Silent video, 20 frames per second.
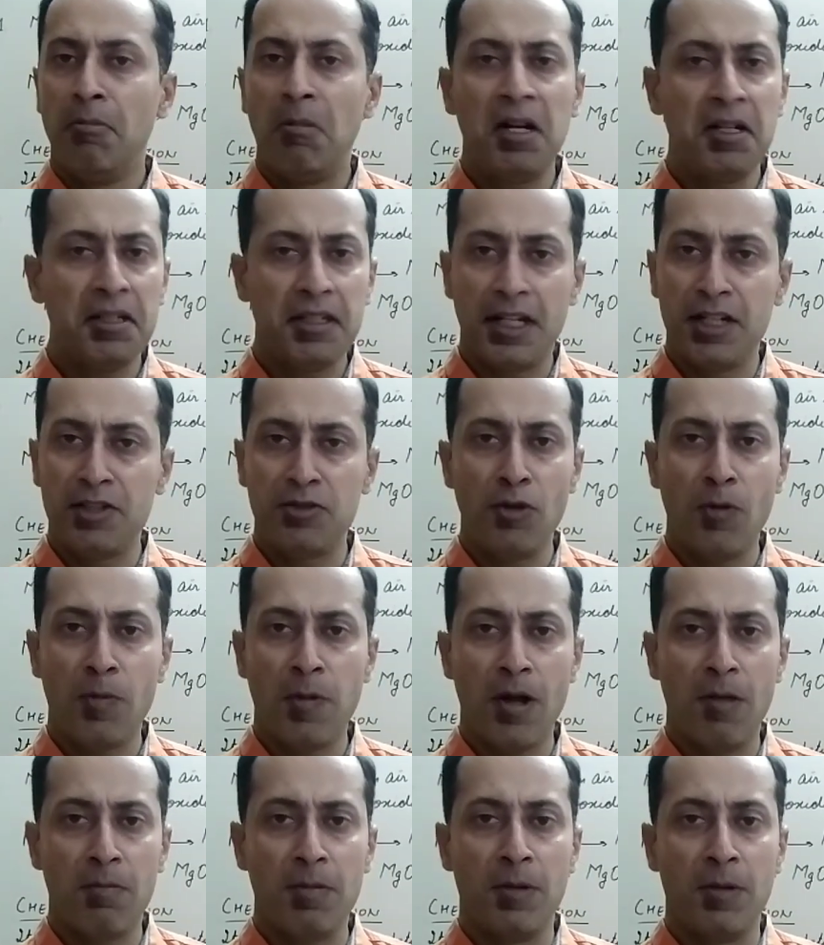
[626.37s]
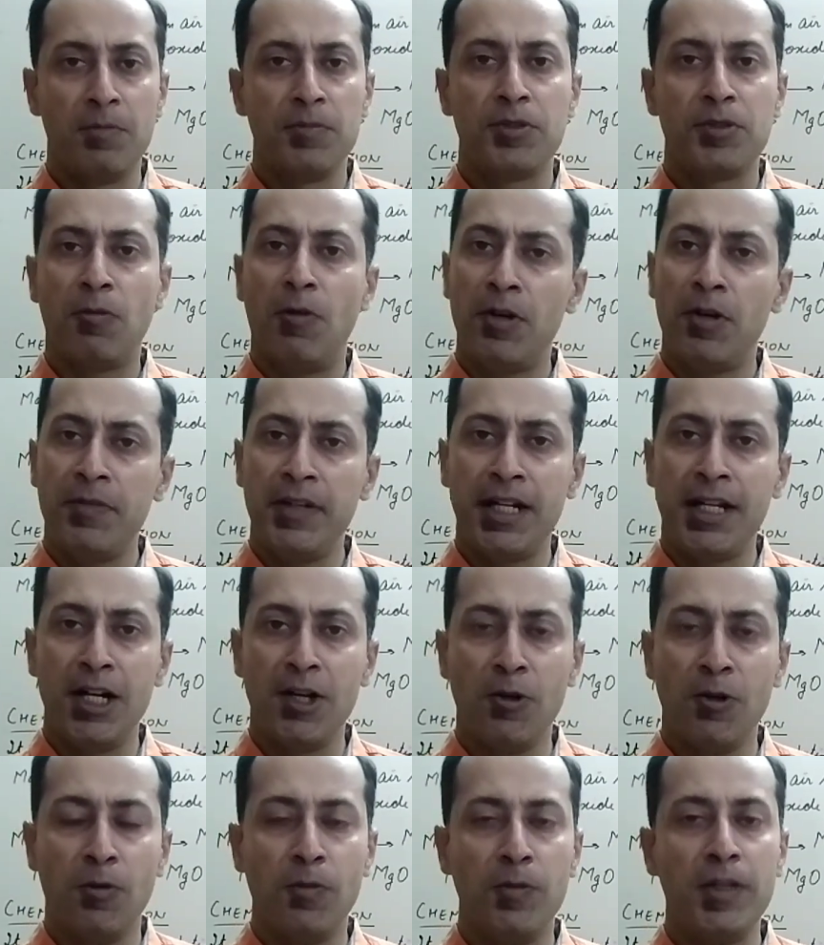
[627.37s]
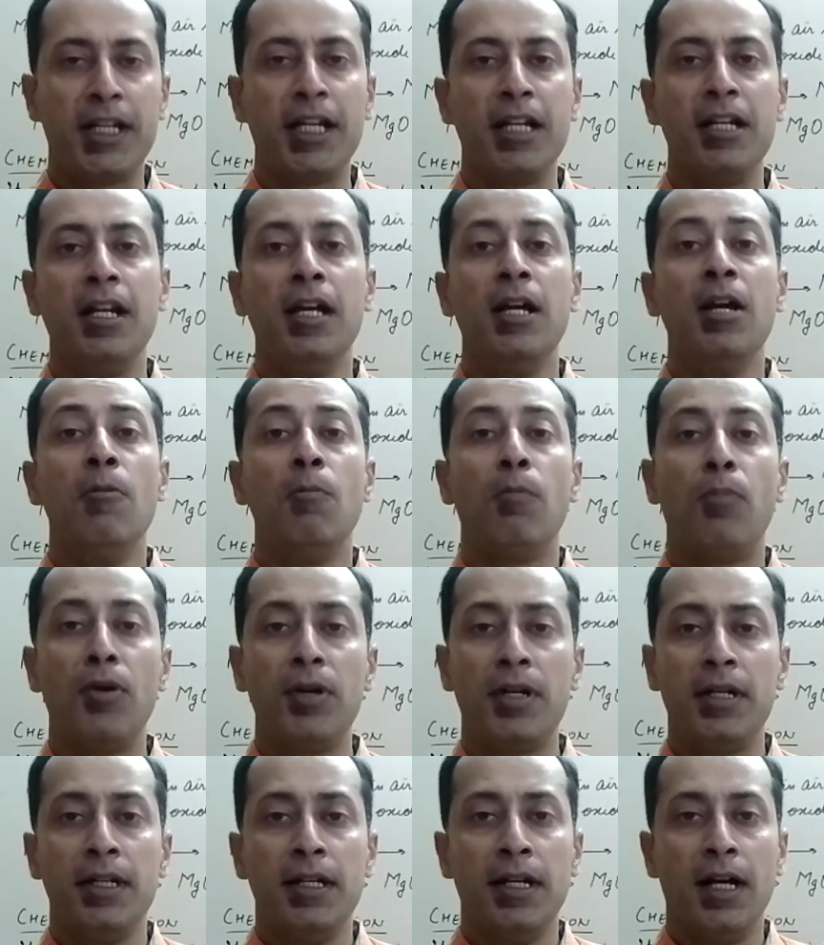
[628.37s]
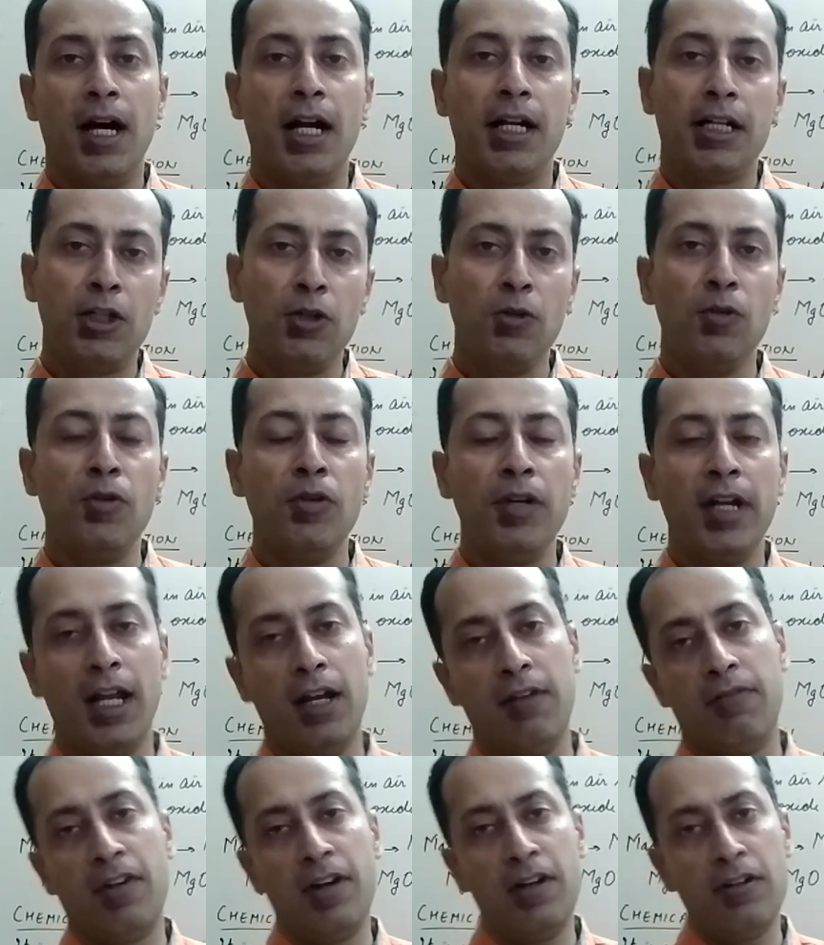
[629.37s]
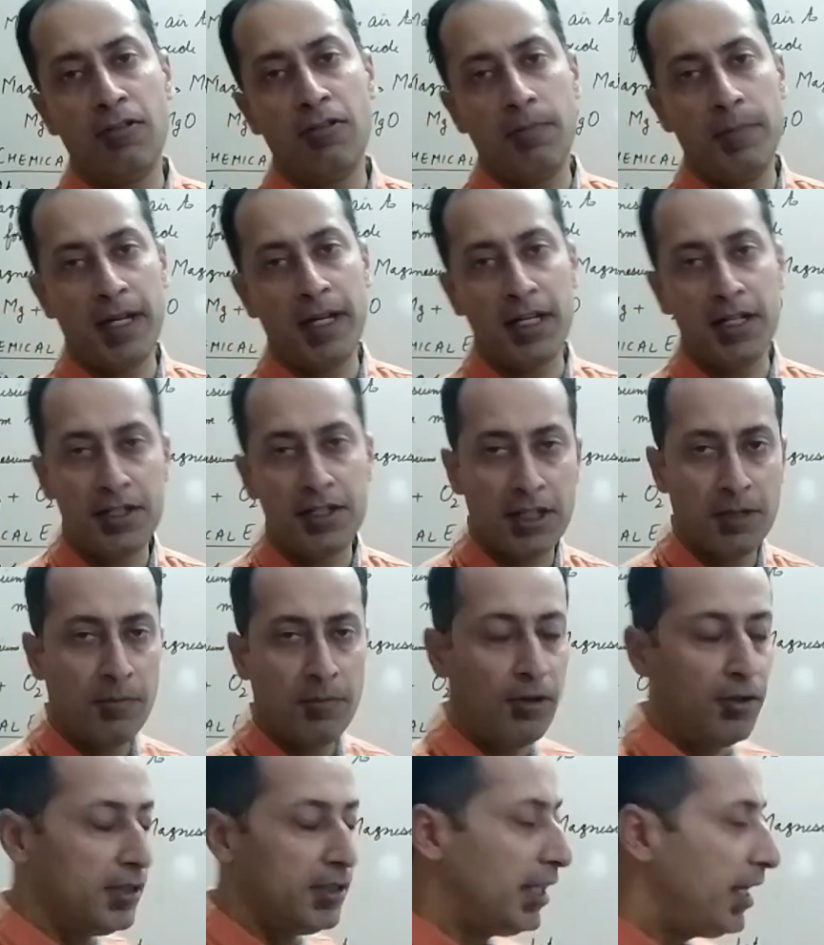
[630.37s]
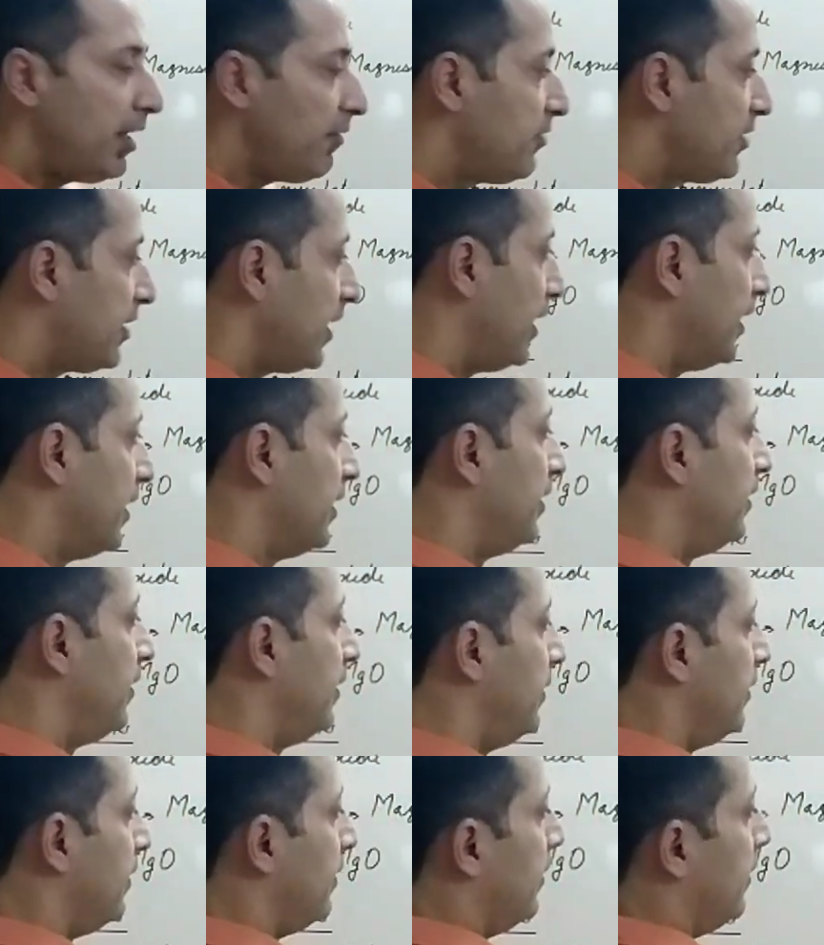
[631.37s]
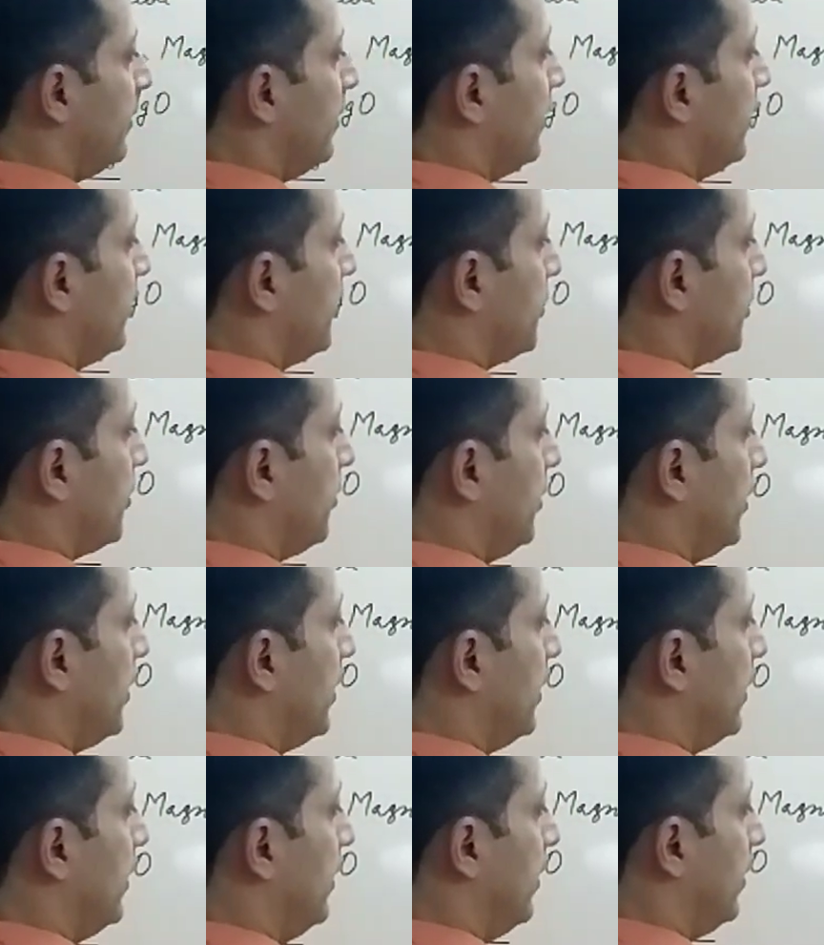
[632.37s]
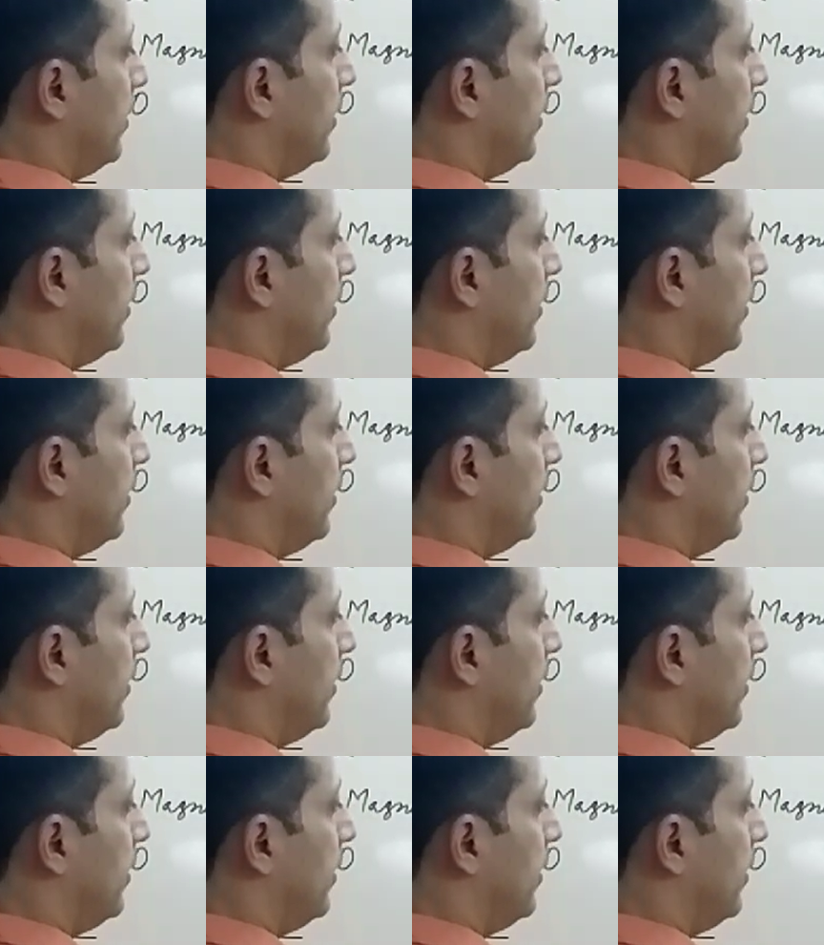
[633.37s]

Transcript: But there is no problem. So what we can do? We can put a 2 in front of magnesium on the left side. So